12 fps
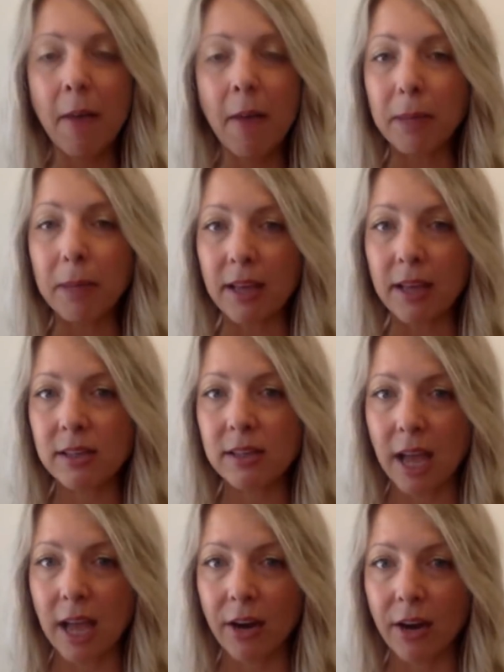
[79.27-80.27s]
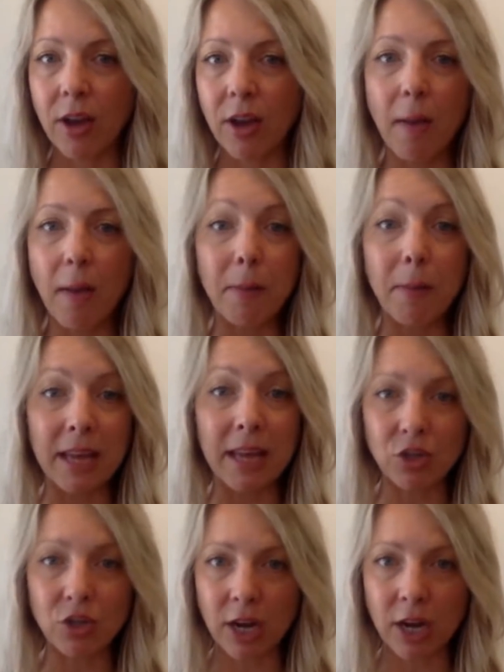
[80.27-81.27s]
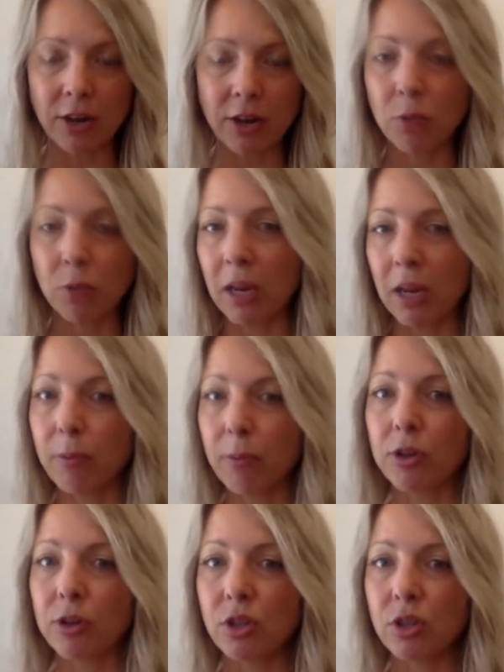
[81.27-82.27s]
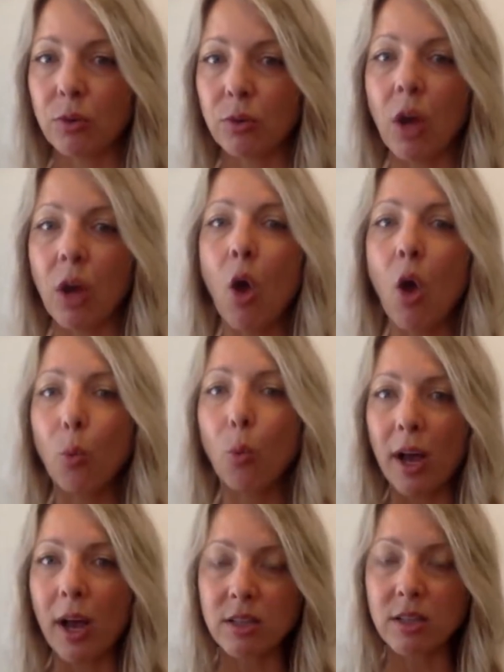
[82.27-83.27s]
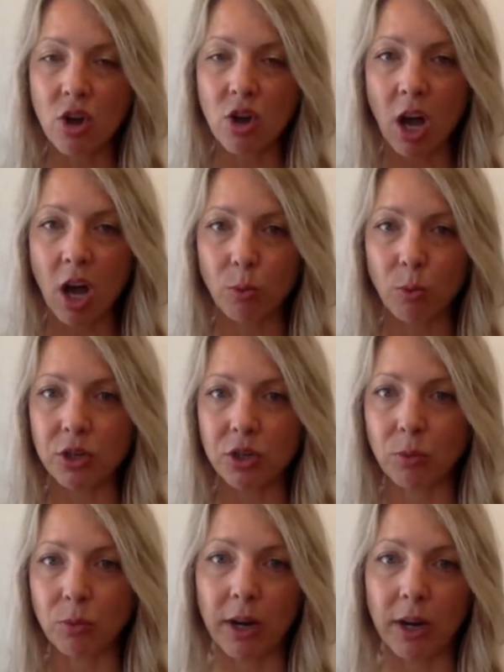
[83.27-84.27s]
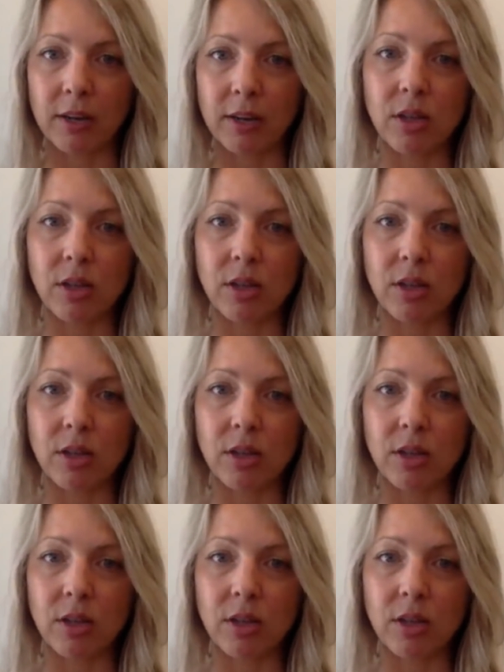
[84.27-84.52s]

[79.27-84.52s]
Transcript: being desired, being cherished, being pursued was not what she wanted.